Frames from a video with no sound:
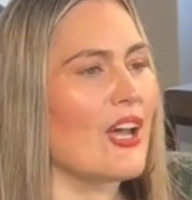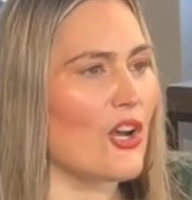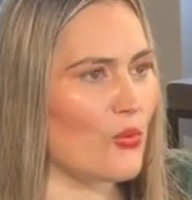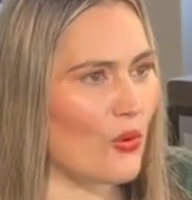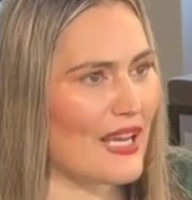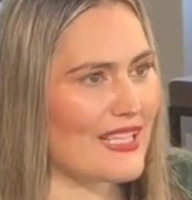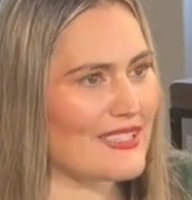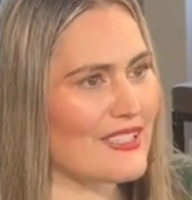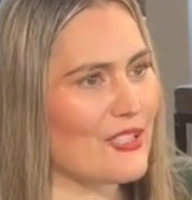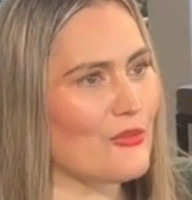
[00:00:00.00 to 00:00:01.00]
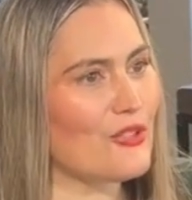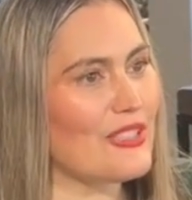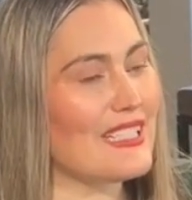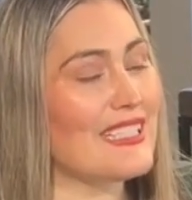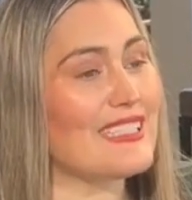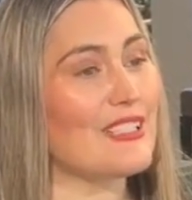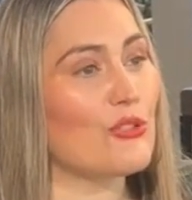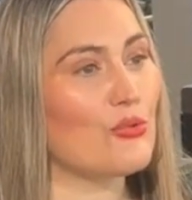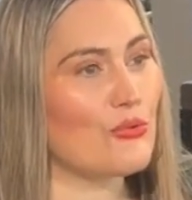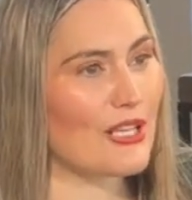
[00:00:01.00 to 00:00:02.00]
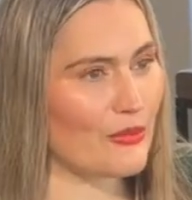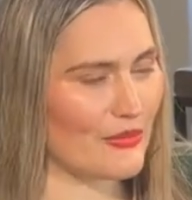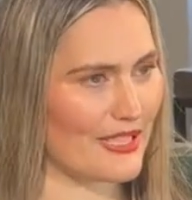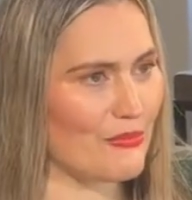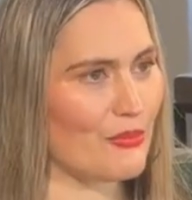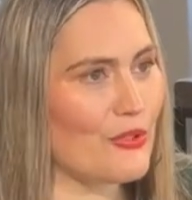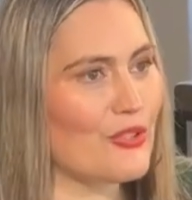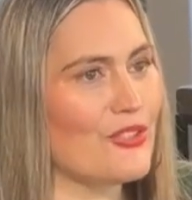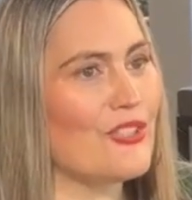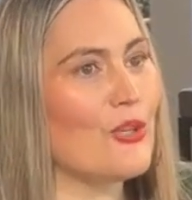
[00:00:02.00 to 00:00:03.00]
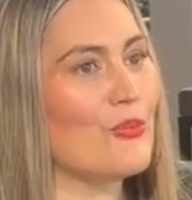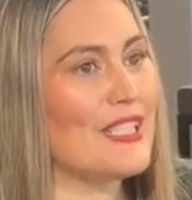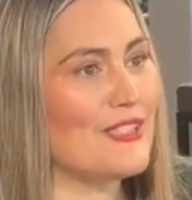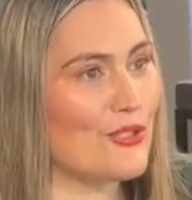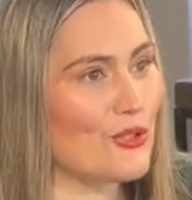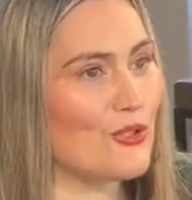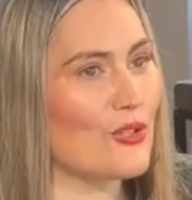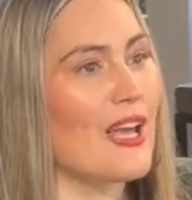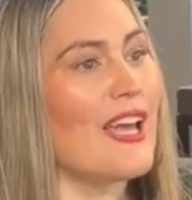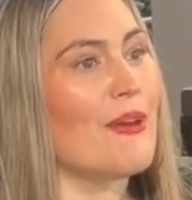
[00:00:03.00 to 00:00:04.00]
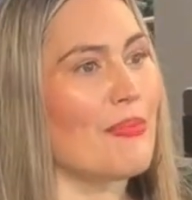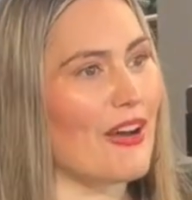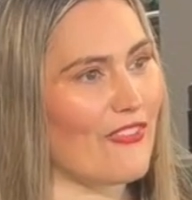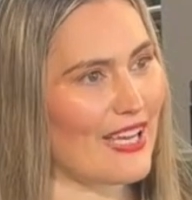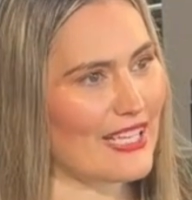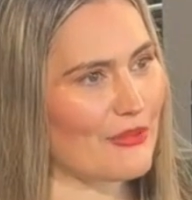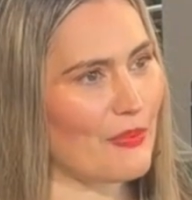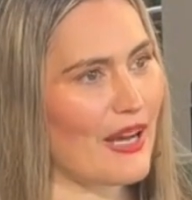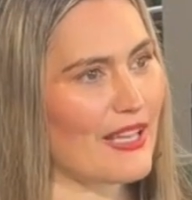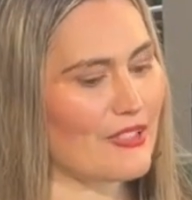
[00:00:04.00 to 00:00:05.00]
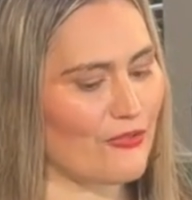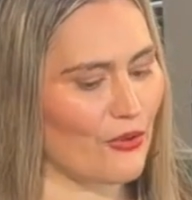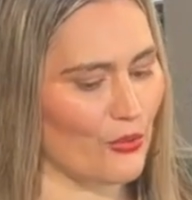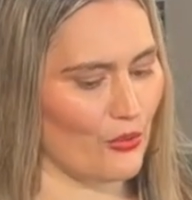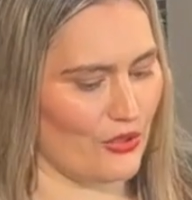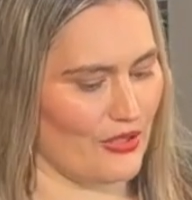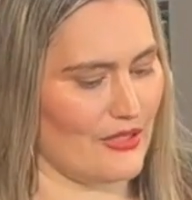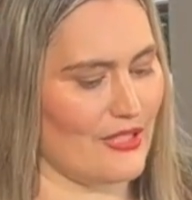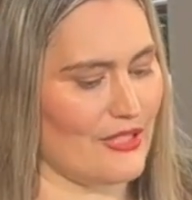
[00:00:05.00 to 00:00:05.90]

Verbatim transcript: and why as a community it's incredibly important that we do find a path forward.